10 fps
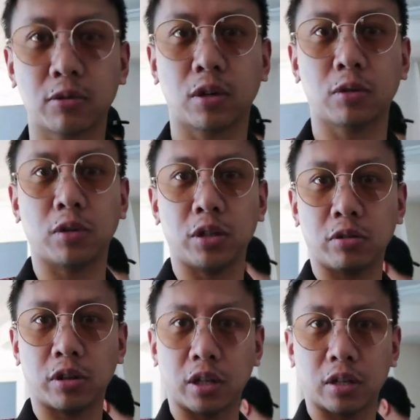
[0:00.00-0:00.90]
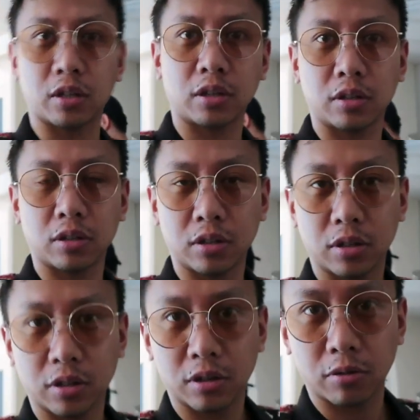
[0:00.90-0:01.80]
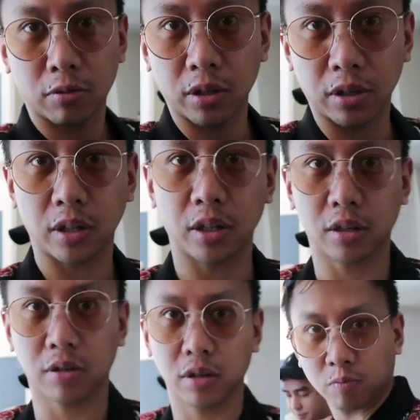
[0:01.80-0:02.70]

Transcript: Squad, what do you think? What do you think?